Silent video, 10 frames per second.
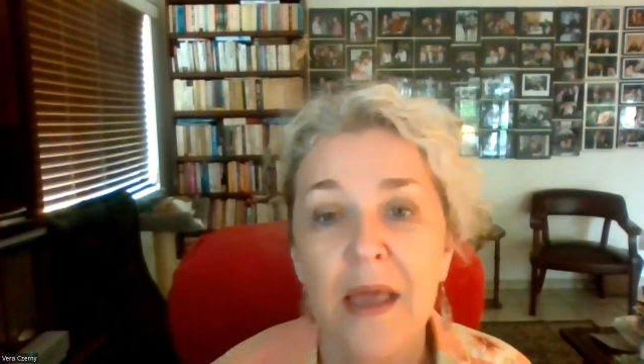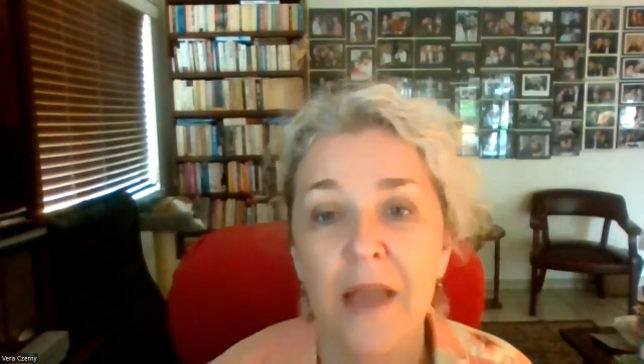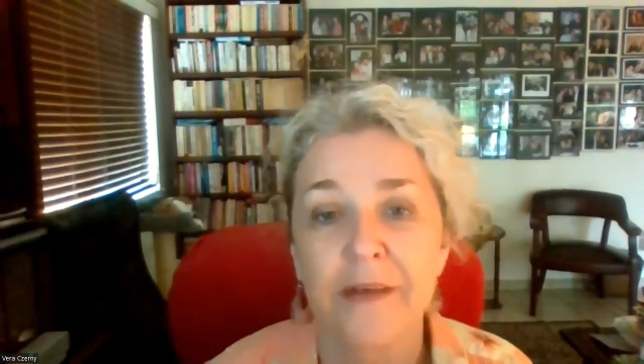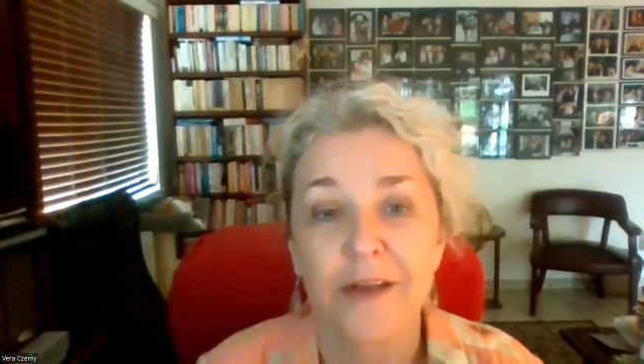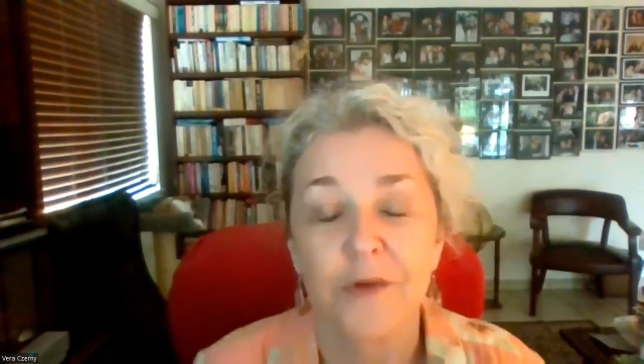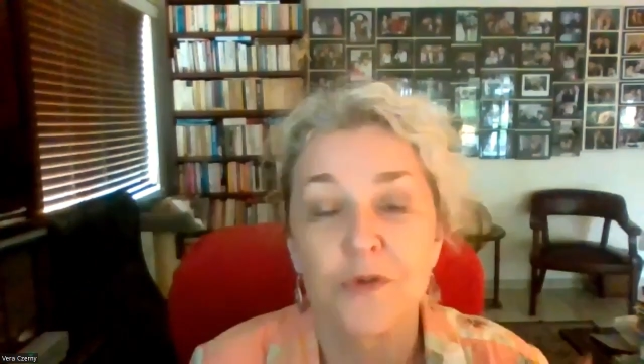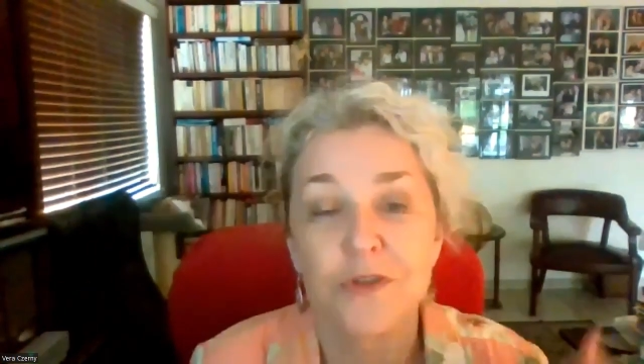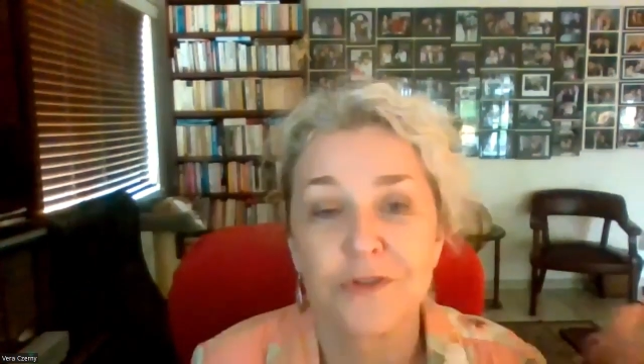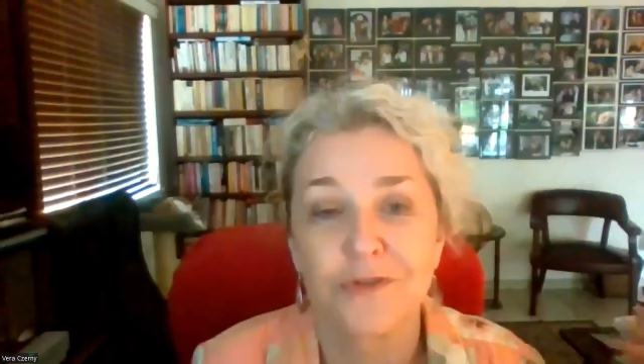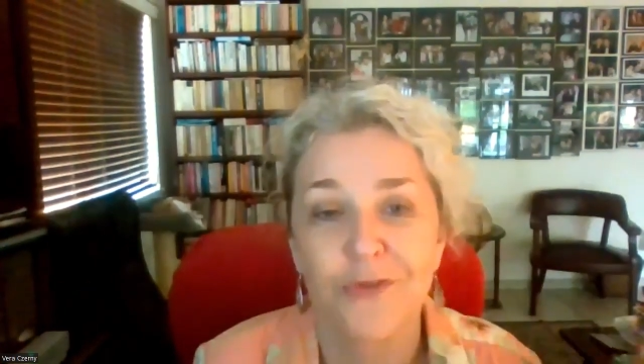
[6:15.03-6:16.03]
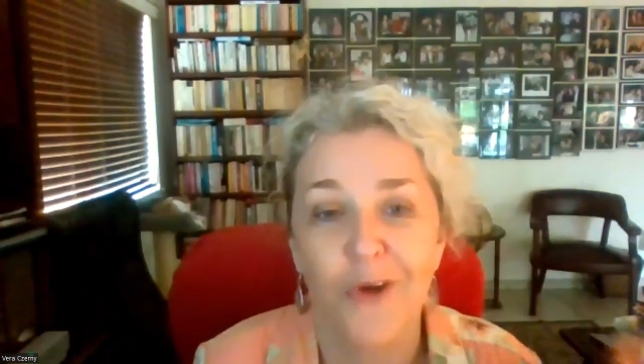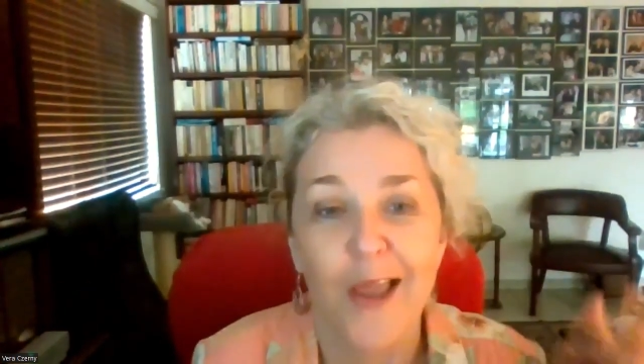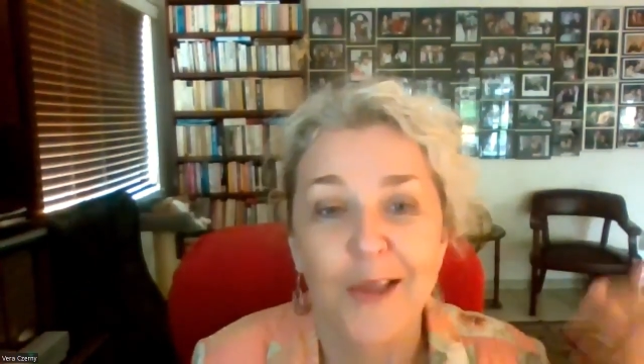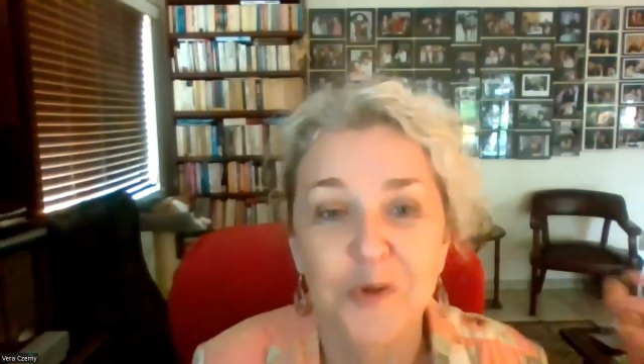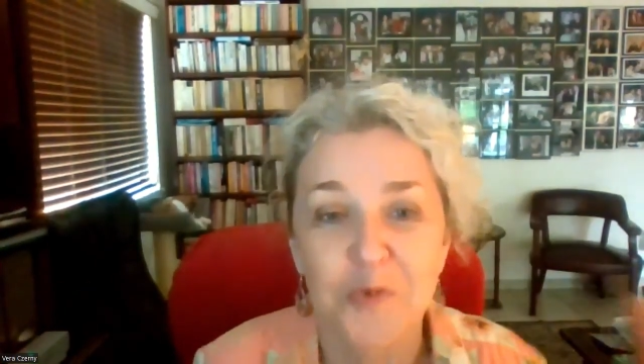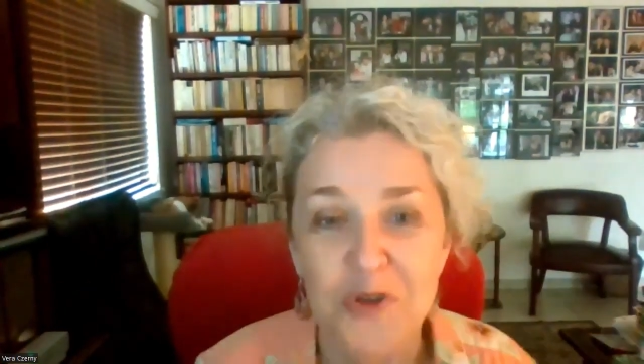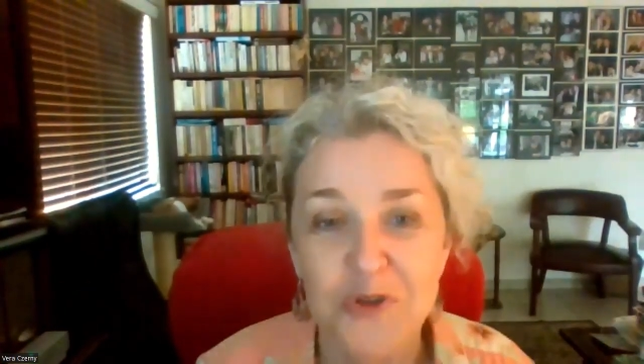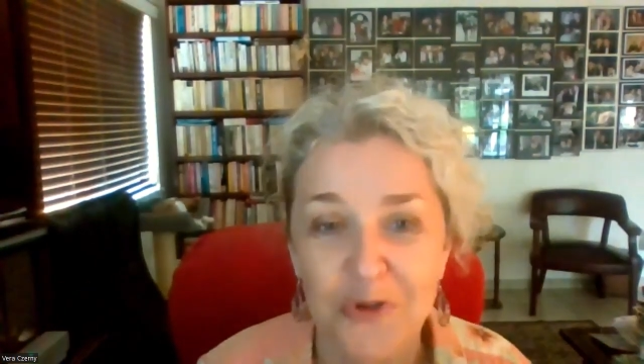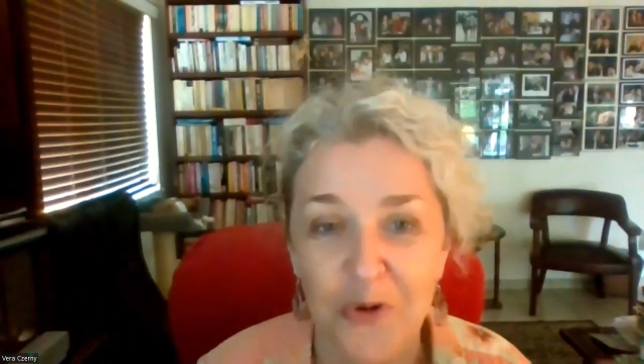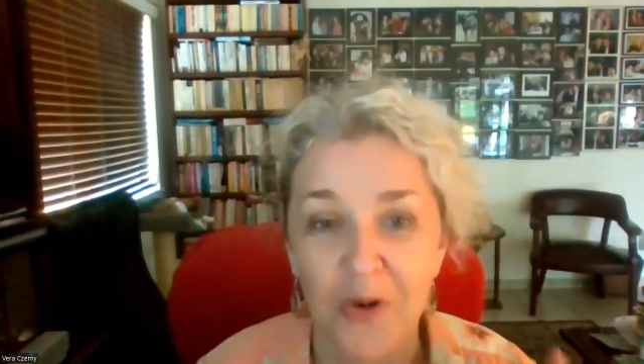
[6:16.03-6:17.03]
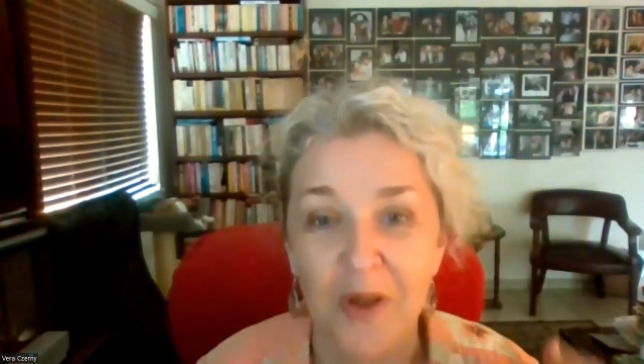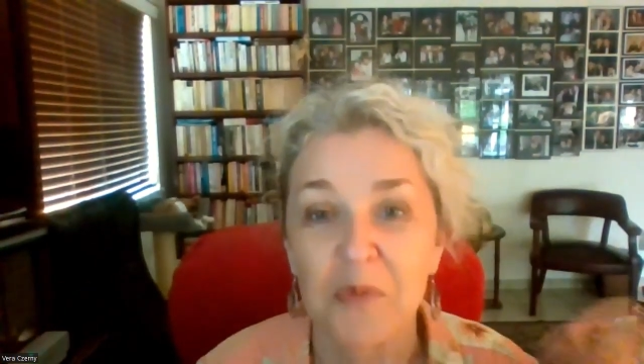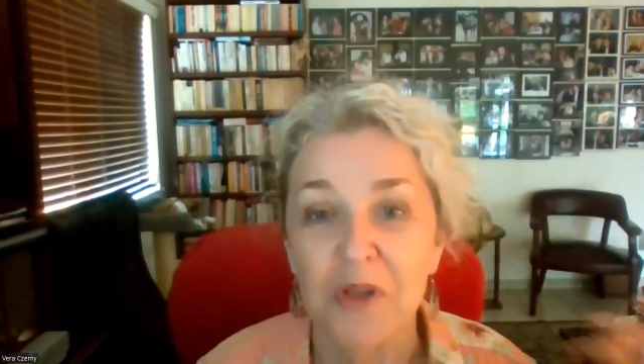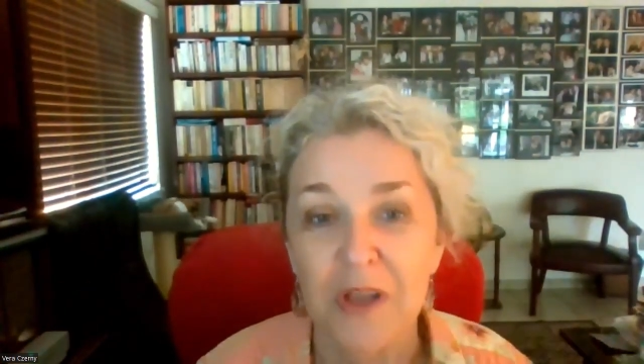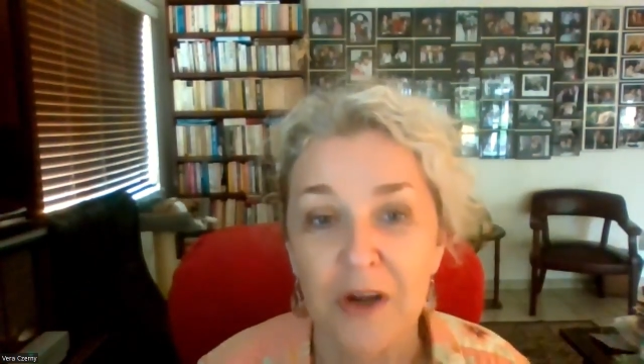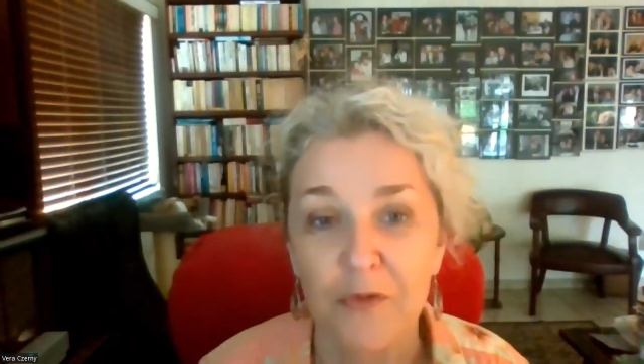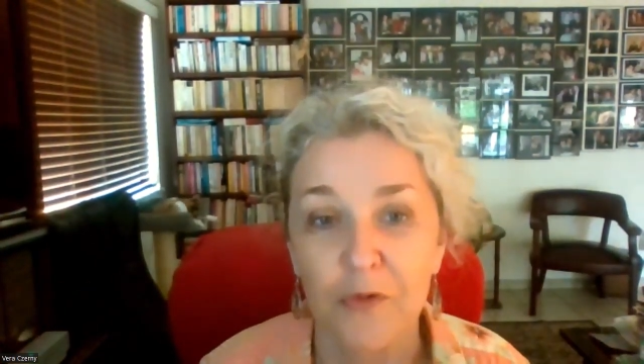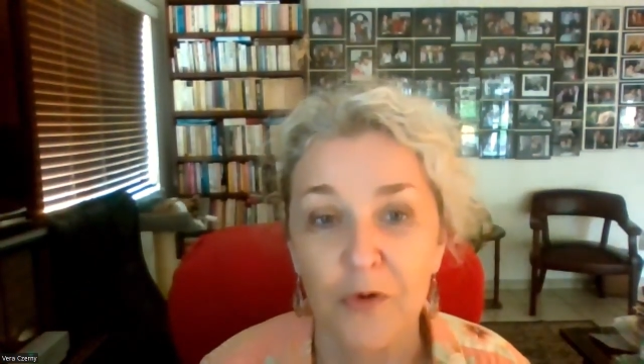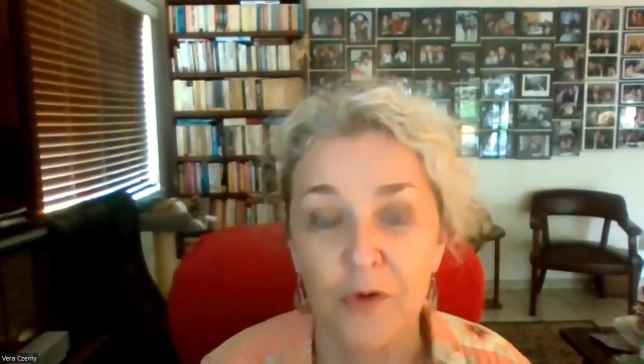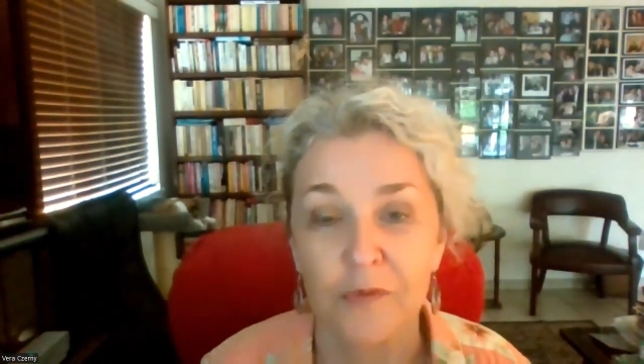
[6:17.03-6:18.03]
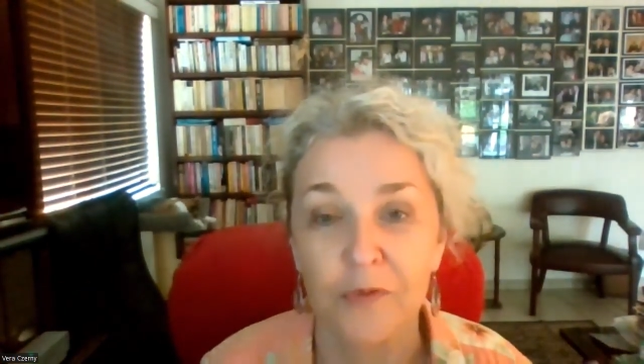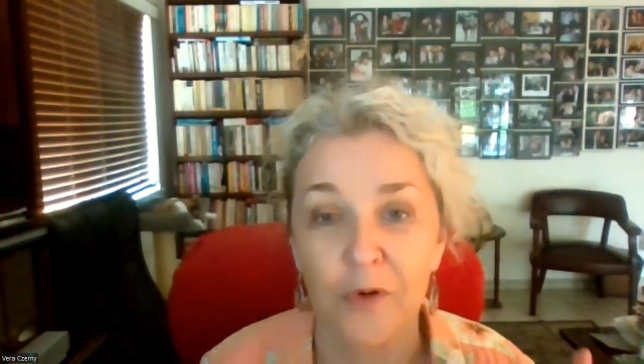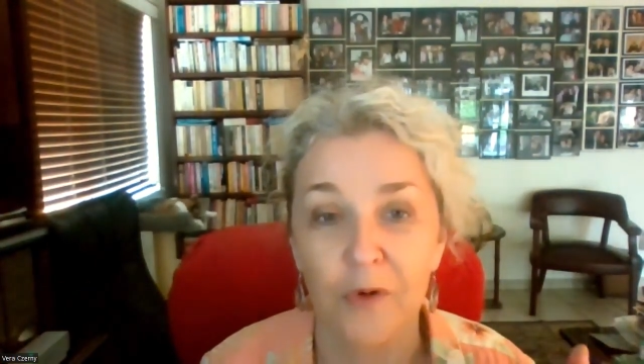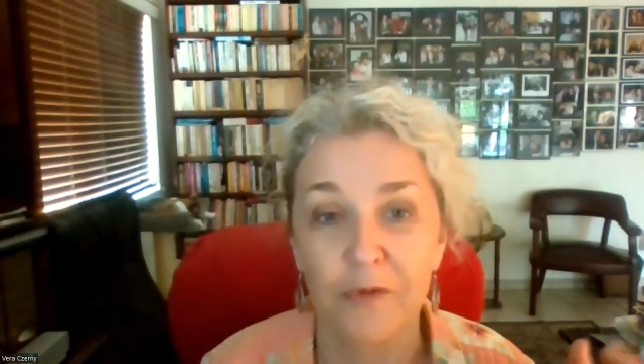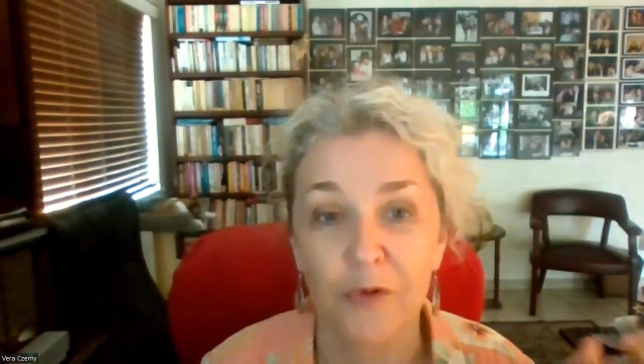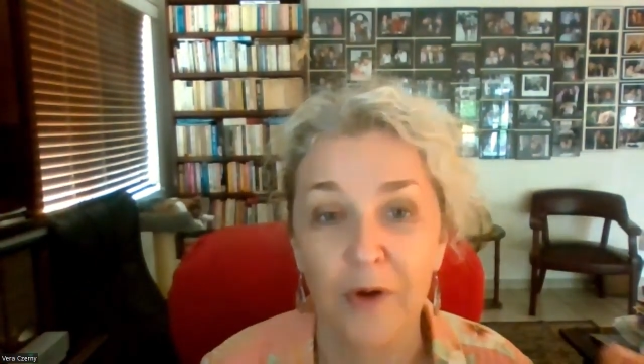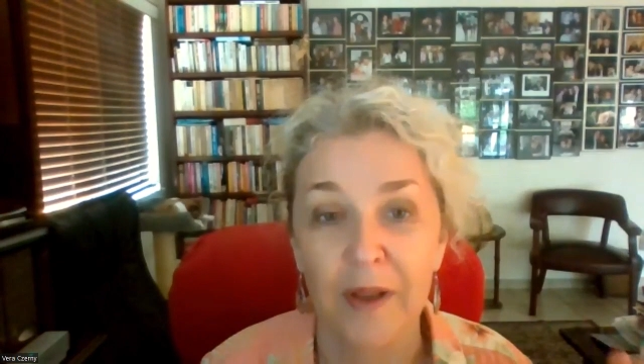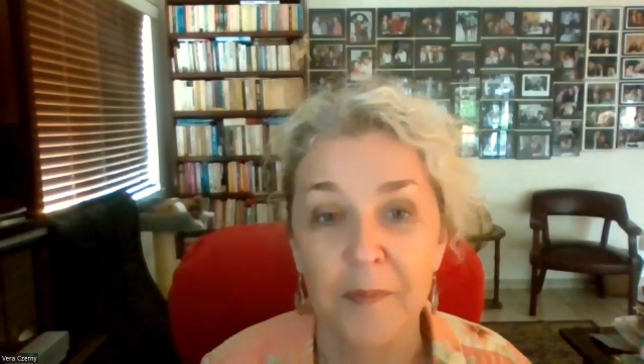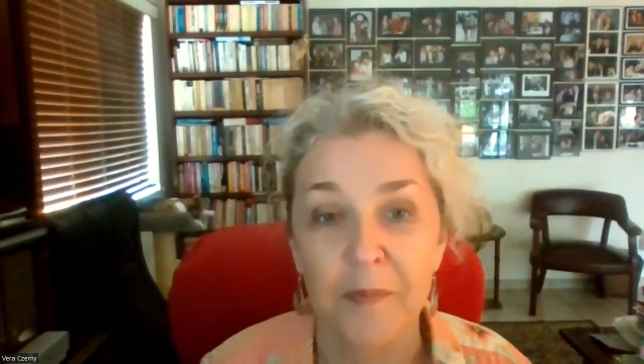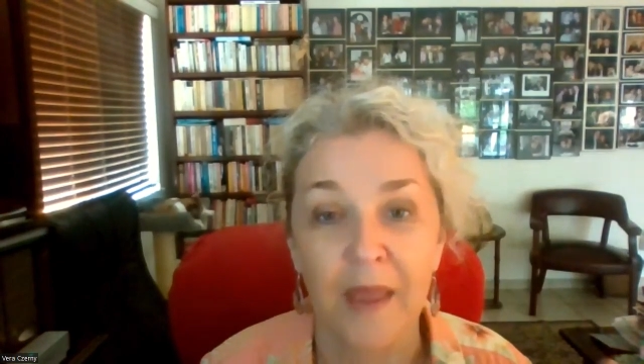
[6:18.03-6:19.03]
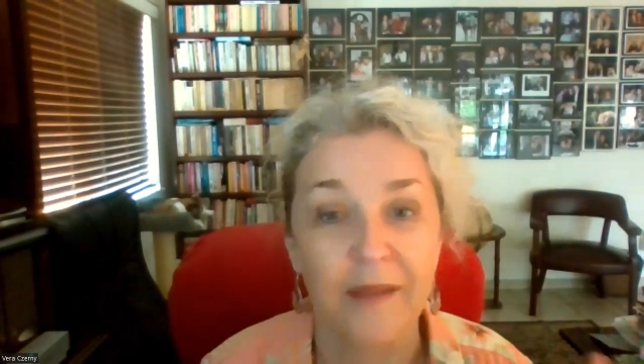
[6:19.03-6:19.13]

And then you're trying to be strong and be there for him